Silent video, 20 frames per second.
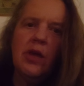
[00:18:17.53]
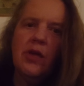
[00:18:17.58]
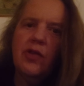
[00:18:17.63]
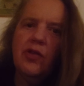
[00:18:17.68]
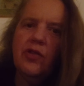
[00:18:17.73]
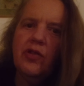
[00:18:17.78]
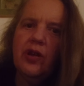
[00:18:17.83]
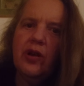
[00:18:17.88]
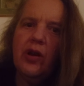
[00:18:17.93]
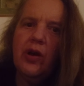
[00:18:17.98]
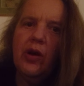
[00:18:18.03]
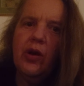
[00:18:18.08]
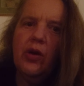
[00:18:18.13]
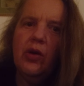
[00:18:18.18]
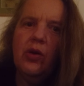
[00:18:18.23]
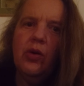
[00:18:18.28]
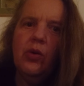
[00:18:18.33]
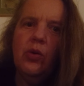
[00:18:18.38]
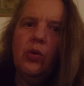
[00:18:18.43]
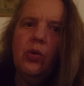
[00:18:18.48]

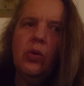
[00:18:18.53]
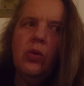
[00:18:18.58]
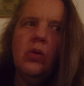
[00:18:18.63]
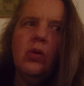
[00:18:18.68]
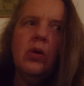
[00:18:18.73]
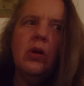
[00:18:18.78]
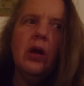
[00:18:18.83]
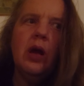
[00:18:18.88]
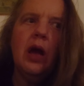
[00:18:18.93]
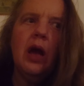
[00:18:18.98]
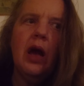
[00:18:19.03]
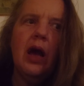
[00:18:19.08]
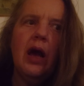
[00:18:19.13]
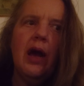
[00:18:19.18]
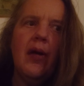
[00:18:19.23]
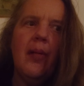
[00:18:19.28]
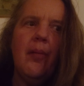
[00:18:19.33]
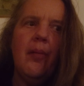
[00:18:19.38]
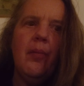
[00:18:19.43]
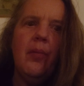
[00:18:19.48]
So
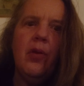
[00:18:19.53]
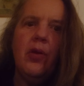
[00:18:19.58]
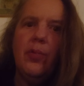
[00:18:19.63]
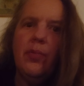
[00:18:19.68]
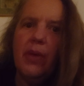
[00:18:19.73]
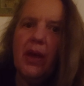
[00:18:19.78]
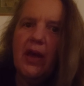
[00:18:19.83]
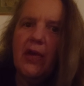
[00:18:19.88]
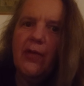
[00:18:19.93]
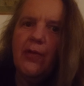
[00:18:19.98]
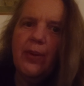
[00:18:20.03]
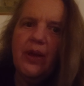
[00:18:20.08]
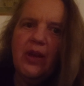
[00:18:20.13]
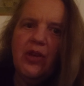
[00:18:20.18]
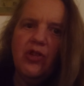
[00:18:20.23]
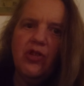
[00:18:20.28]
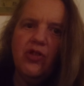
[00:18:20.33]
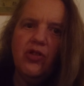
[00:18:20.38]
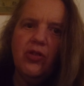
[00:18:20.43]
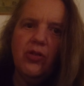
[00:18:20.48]
you may have
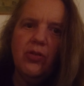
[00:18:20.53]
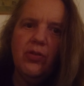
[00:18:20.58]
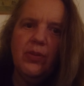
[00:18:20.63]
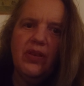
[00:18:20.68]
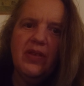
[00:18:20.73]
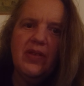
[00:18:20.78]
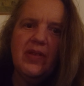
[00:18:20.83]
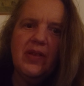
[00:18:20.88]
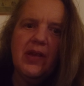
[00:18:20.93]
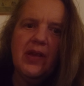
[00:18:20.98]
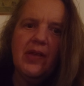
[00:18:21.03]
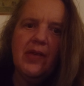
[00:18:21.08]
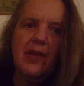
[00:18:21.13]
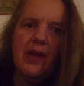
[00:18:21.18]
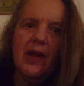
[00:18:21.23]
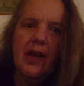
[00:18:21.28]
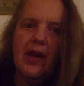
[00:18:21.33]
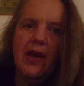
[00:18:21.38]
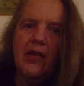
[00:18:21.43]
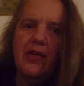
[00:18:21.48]
been too busy
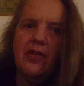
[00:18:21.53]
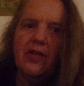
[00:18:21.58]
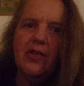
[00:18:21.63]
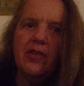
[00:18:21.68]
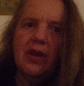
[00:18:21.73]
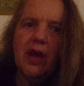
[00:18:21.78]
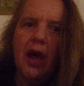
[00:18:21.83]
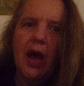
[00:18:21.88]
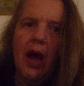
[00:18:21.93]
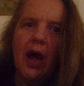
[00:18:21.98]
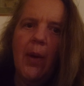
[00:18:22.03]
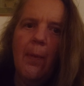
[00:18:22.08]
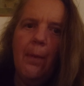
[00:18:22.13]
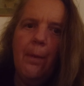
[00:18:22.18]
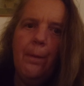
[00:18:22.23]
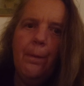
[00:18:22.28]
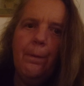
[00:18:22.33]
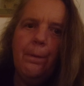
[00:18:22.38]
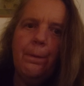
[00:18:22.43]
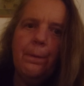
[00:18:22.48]
that
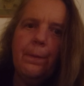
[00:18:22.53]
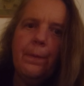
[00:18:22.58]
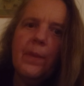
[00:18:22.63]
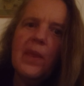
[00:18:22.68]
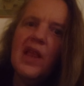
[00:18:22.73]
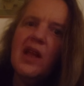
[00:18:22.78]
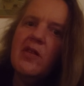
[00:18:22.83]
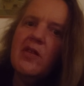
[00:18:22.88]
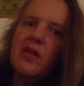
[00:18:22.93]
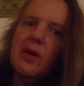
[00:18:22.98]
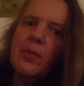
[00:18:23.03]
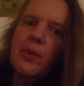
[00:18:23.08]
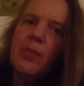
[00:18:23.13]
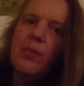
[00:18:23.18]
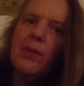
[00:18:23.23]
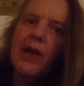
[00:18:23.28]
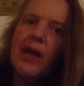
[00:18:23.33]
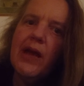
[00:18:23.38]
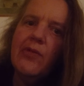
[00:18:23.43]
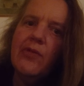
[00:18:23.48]

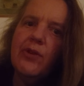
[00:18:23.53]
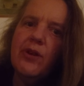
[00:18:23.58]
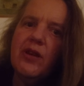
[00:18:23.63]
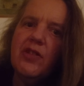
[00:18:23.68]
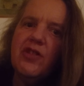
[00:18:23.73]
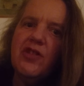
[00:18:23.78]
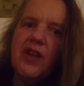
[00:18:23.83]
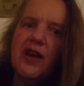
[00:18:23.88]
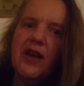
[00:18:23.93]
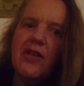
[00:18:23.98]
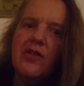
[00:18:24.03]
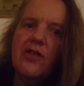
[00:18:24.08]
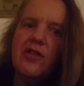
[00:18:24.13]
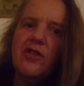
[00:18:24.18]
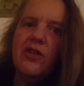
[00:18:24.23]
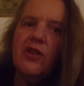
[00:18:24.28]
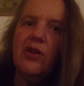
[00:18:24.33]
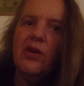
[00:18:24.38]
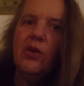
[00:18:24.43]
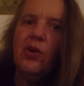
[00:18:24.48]
someone may have reached out
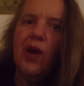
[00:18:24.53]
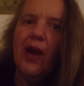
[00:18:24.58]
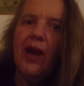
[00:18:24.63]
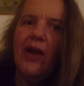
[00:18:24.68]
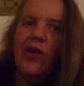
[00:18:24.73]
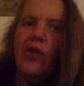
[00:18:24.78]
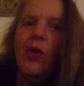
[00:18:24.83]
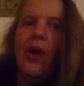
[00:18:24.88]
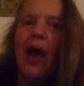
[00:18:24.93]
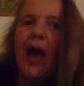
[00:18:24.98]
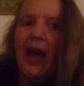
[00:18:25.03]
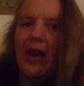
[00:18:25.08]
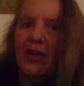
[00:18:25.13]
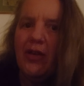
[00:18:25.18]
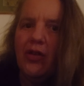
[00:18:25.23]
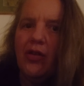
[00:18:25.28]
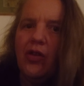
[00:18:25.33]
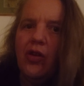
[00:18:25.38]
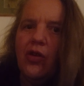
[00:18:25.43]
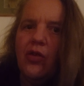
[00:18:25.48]
to you and you
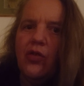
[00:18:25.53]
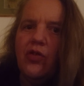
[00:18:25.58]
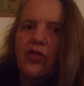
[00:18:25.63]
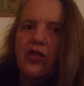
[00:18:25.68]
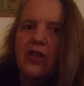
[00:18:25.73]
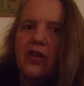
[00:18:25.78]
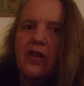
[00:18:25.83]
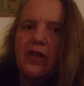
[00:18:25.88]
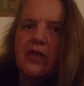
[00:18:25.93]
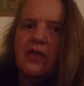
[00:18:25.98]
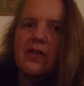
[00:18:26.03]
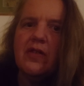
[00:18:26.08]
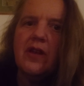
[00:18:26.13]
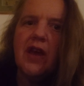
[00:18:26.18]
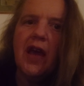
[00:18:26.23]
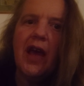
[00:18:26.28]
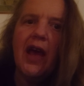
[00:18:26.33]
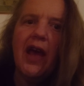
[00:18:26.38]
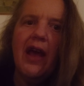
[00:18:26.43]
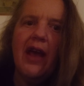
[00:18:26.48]
hadn't noticed,
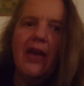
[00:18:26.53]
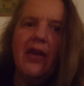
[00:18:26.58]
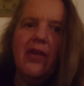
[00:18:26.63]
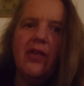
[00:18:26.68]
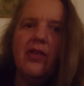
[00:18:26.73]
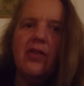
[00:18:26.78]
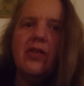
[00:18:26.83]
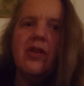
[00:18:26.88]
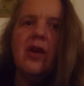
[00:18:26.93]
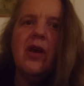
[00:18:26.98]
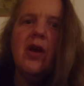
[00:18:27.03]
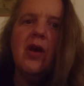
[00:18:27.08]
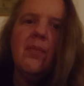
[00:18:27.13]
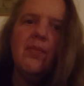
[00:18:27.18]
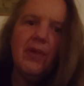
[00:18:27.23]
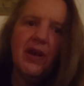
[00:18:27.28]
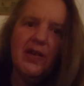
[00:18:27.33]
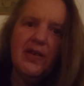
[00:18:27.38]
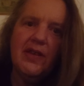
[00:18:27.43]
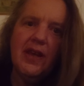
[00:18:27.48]
and
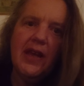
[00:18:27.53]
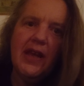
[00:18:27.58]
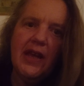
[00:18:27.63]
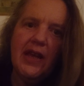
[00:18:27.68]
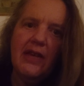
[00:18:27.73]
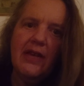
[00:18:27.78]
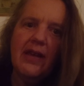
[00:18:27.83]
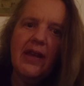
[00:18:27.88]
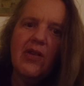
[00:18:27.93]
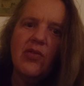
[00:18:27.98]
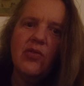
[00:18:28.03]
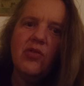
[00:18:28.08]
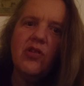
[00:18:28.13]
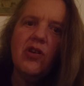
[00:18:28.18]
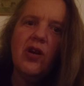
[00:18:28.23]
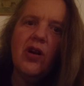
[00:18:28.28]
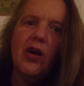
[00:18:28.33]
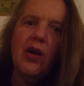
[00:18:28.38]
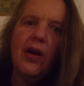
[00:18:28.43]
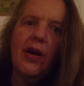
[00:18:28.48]
by taking down
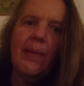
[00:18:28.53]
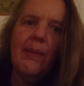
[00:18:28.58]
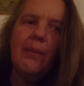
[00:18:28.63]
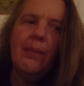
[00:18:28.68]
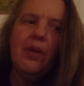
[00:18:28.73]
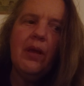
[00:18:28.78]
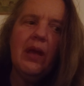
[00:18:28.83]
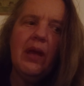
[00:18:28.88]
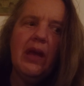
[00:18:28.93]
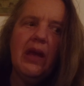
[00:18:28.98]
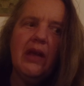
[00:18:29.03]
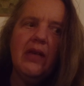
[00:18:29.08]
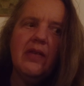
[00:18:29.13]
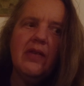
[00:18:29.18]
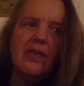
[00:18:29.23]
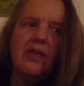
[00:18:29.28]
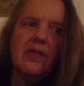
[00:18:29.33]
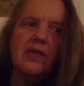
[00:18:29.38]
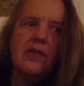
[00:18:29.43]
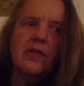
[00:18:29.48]
time,
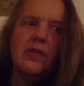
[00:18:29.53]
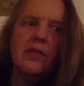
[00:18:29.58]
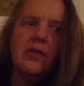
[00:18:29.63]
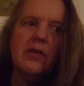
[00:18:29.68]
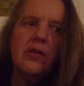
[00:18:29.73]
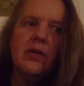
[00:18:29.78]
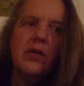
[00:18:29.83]
it's